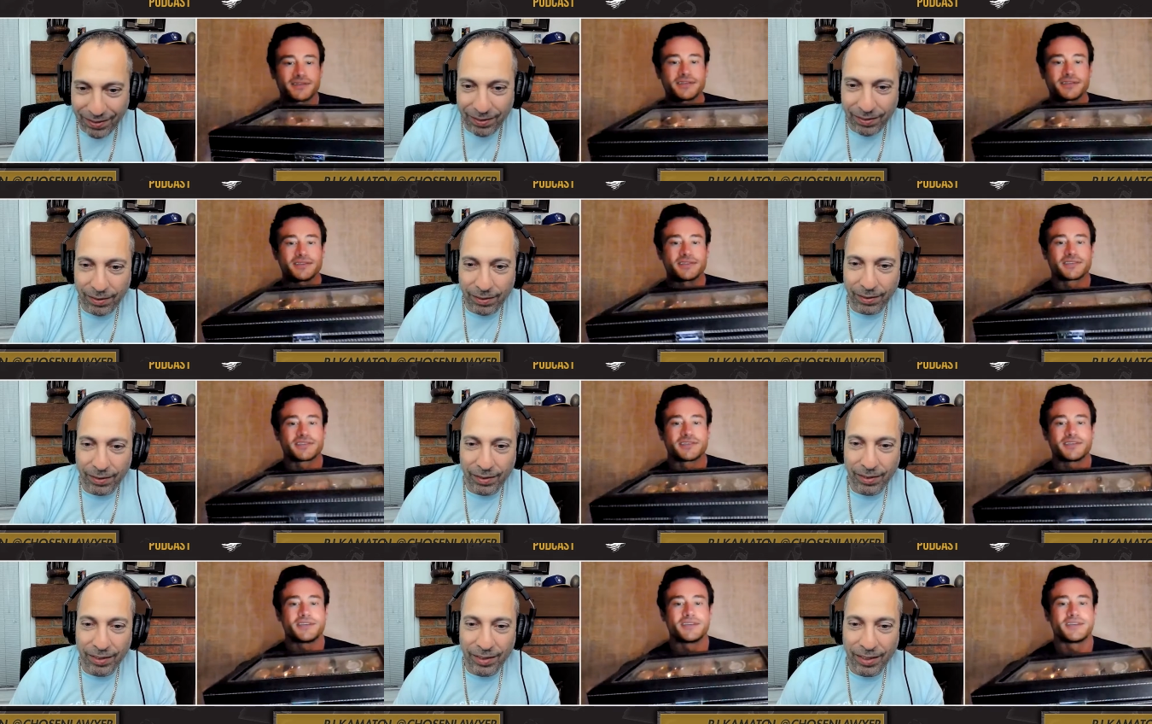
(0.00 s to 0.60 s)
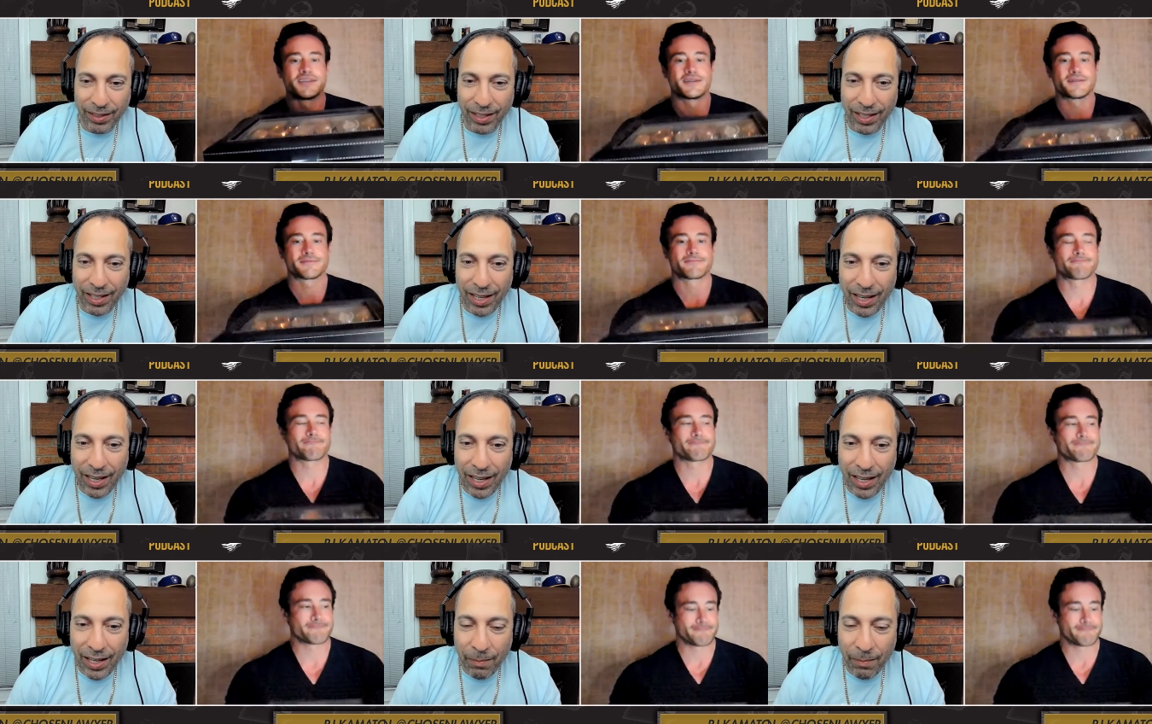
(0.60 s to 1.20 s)
Speaker 1: you can see.
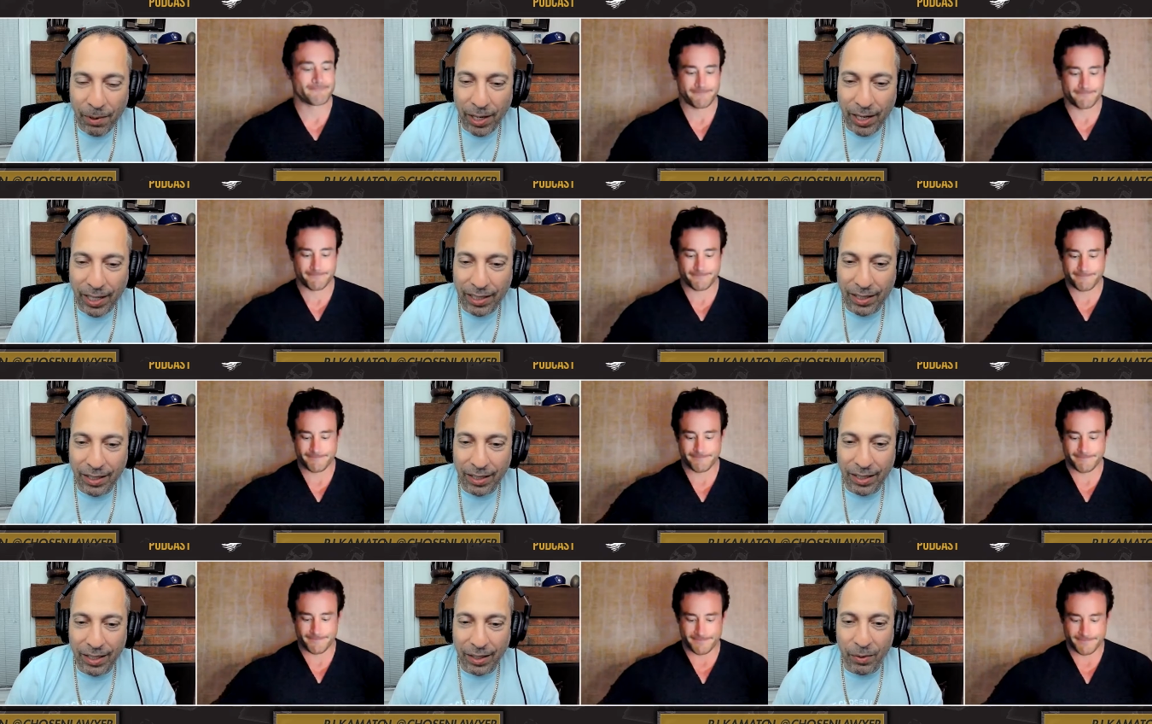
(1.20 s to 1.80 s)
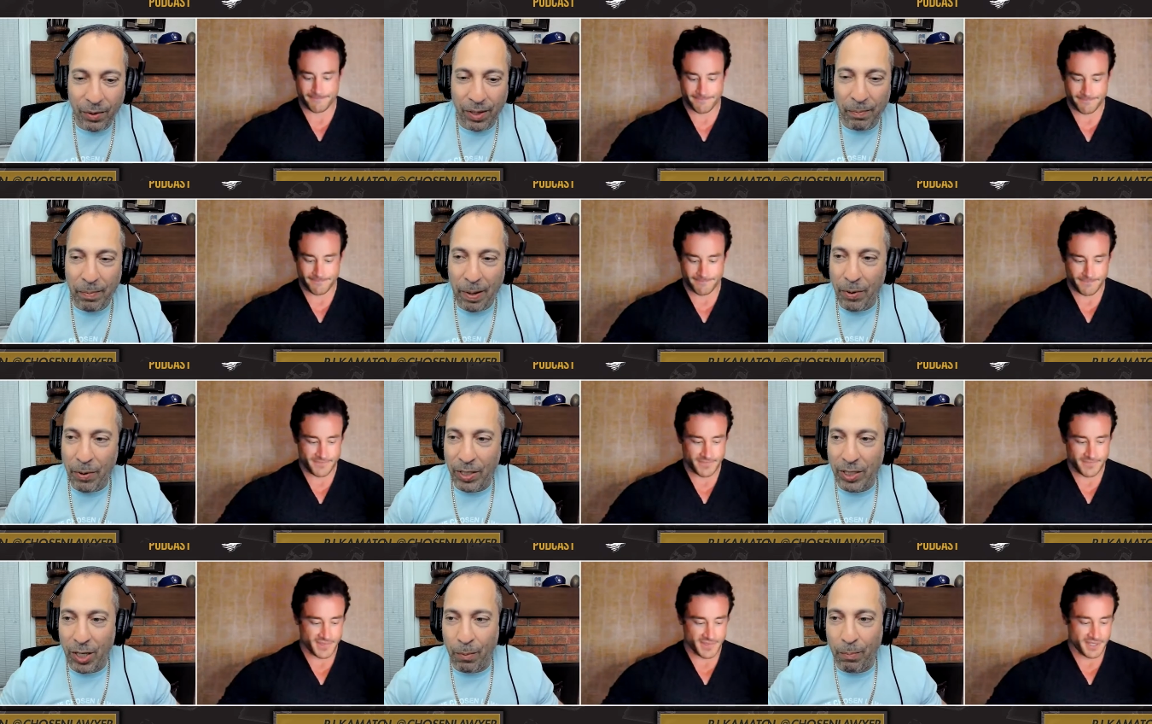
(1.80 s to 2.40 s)
Well, let's uh, uh, maybe
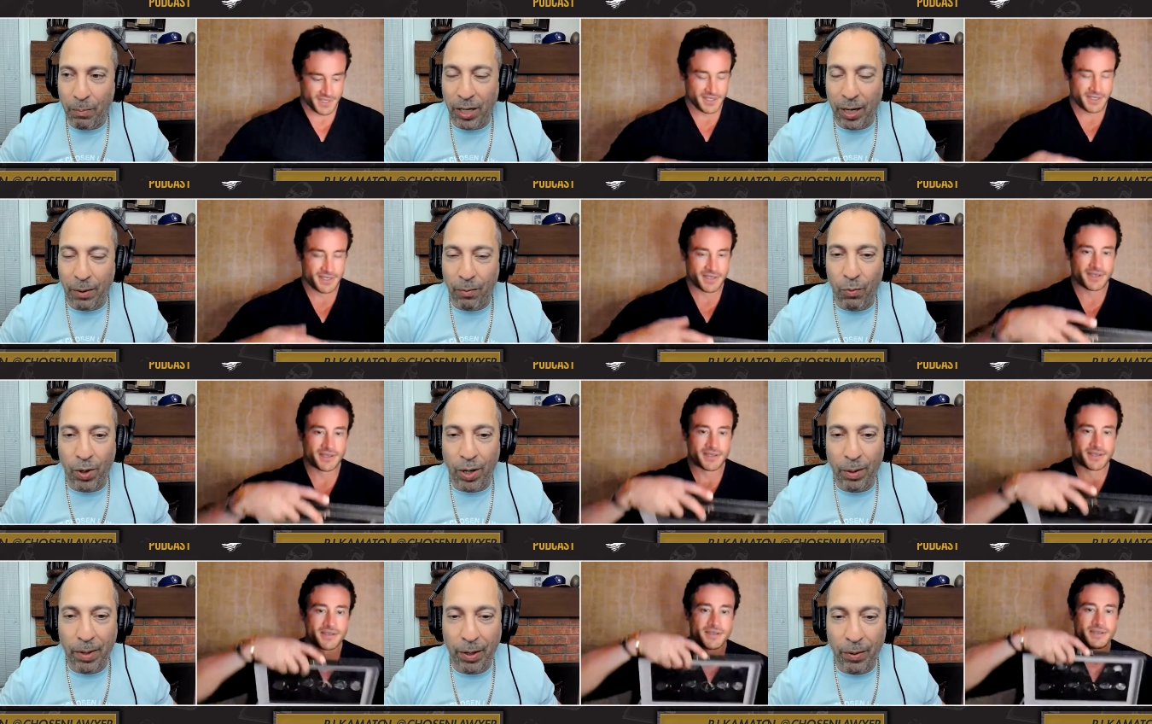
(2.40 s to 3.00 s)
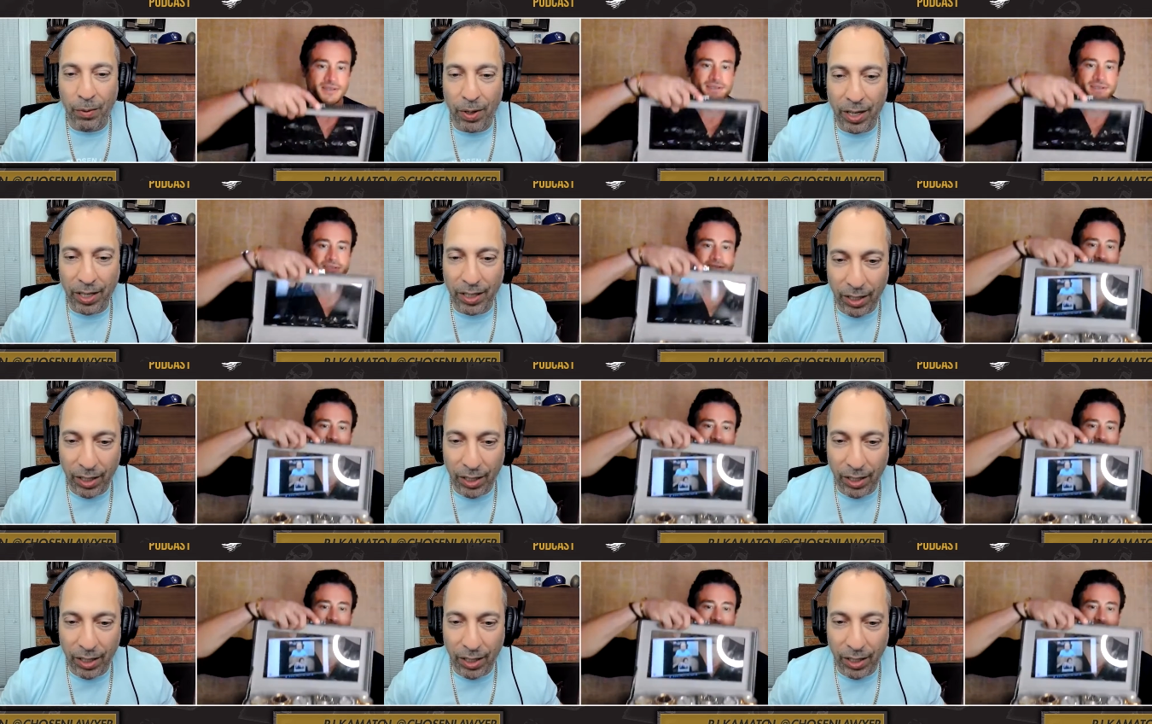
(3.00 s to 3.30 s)
we start pulling up one by one.